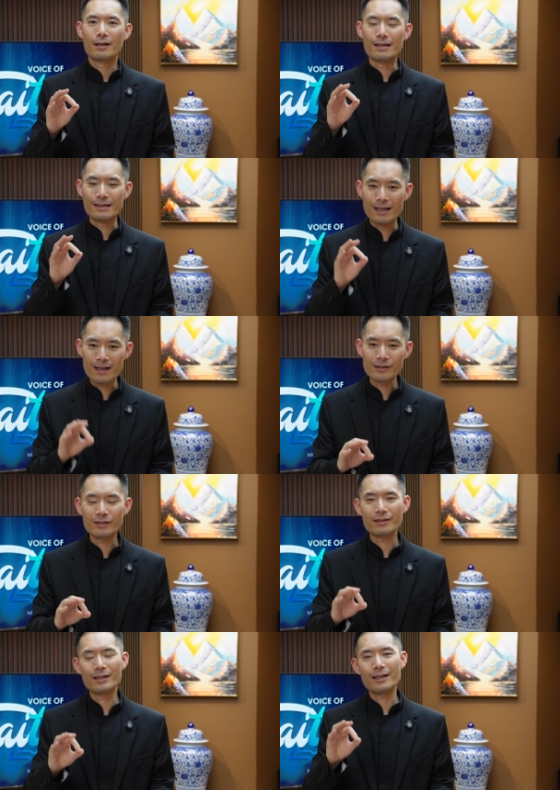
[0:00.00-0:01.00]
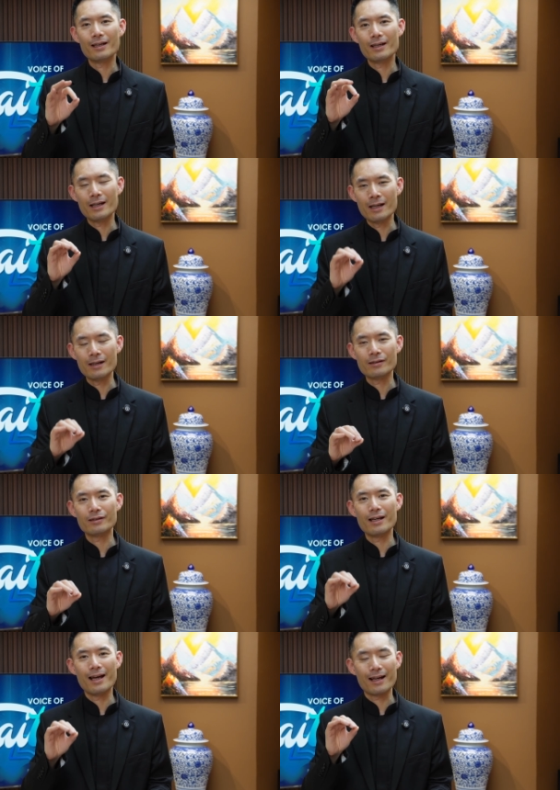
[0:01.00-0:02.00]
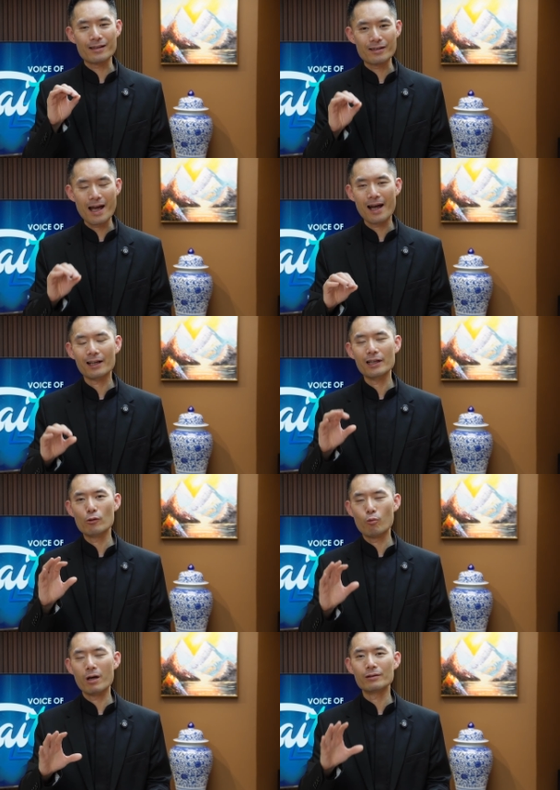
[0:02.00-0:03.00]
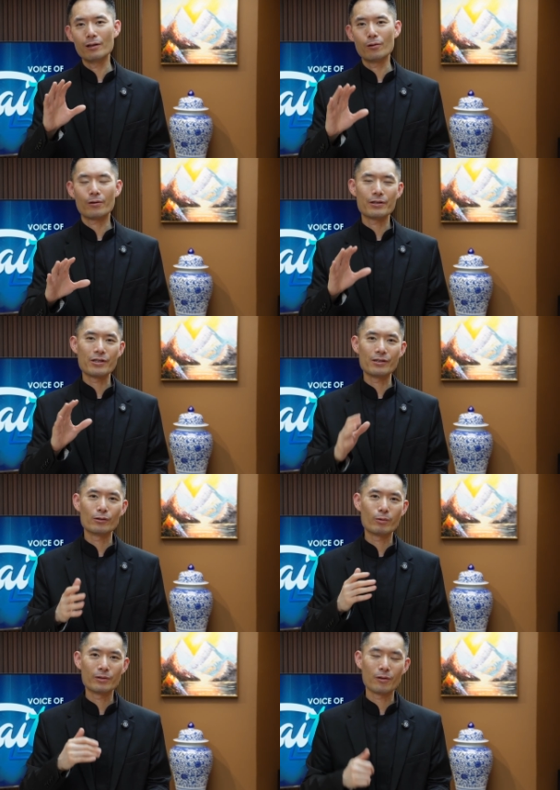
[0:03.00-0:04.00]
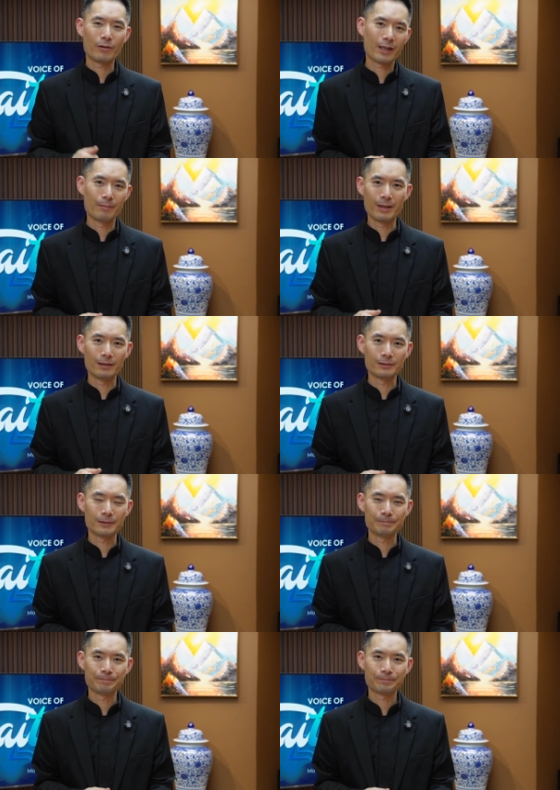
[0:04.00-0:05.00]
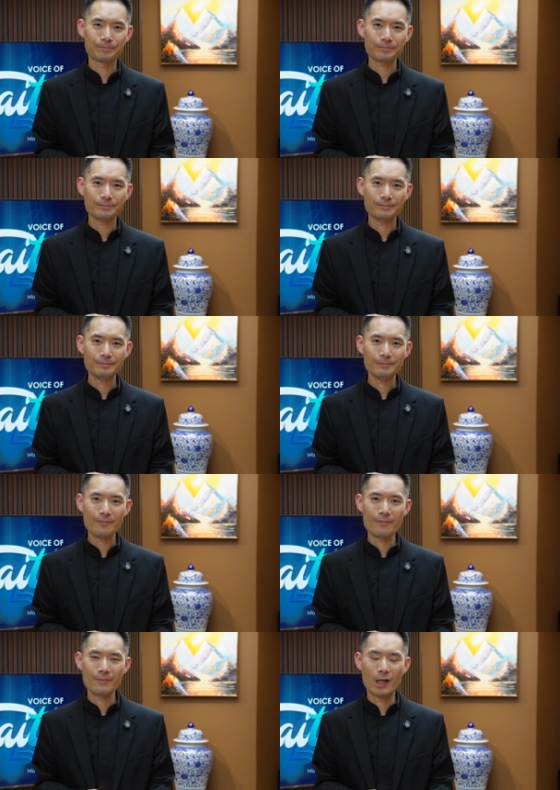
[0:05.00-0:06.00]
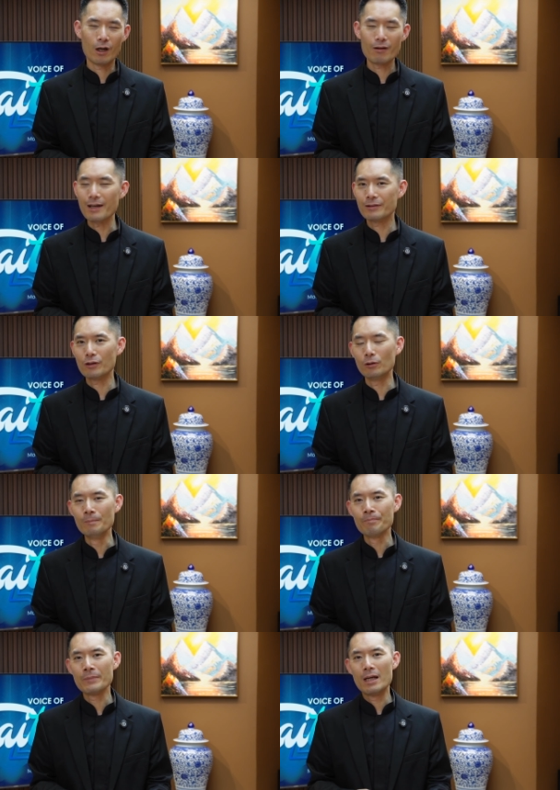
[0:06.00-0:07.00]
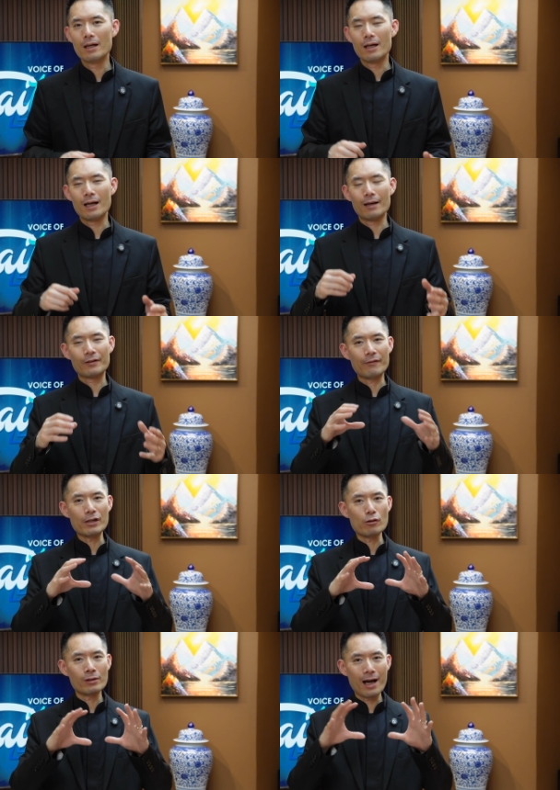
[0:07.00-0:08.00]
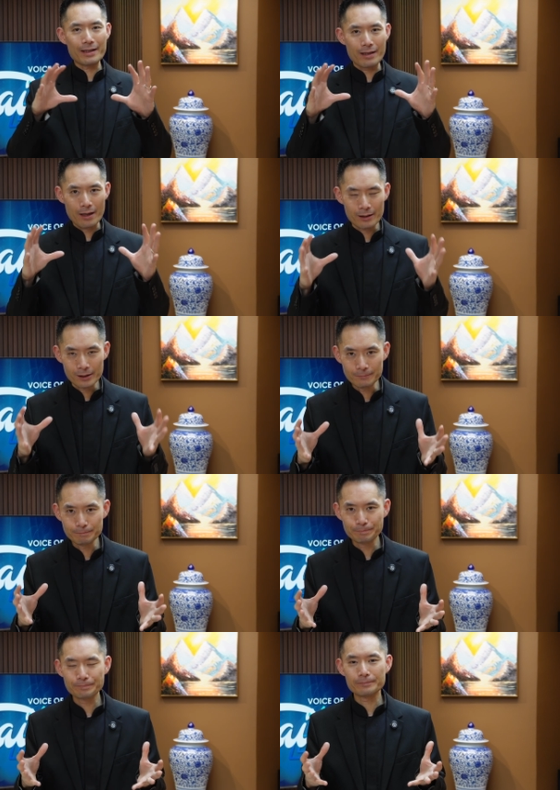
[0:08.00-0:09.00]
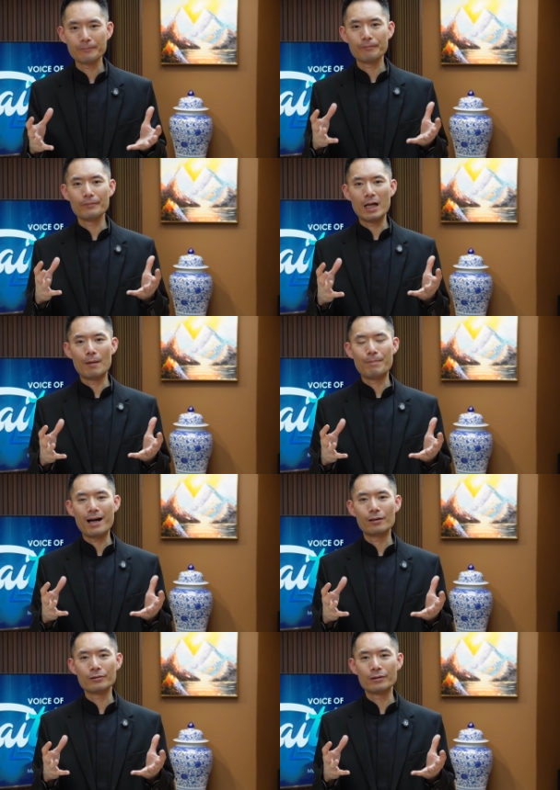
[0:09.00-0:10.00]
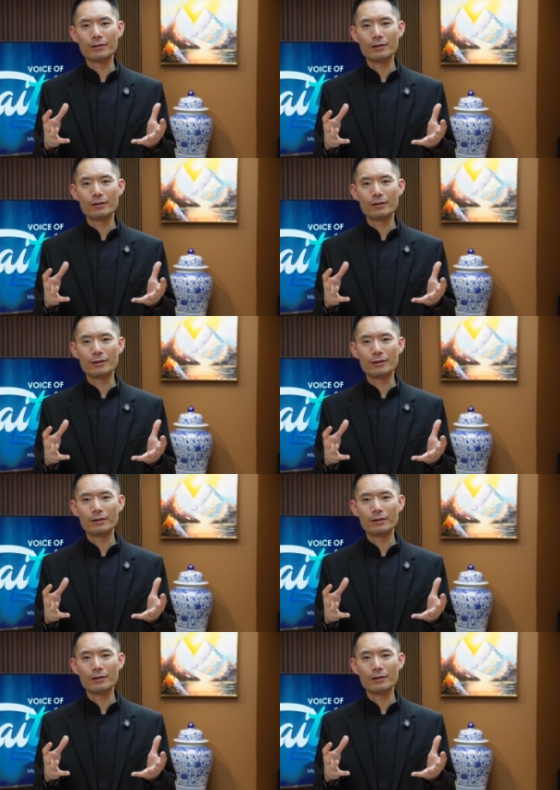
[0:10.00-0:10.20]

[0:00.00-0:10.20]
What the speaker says: This is exactly what the Lord Jesus was talking about. All right, so I've given you an idea about